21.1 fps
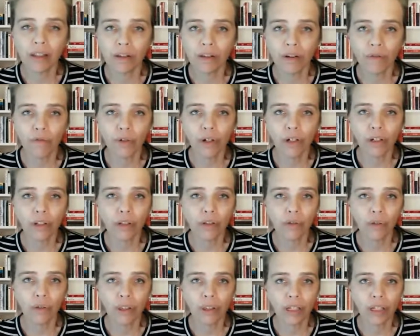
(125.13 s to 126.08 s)
software to
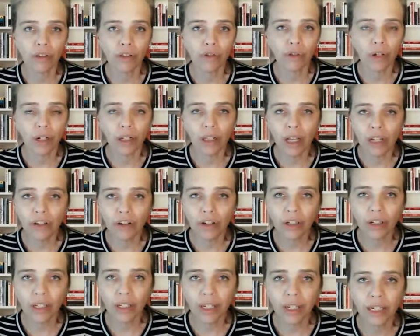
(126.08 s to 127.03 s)
sort things
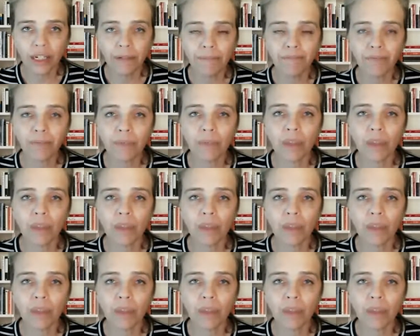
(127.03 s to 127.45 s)
chronologically.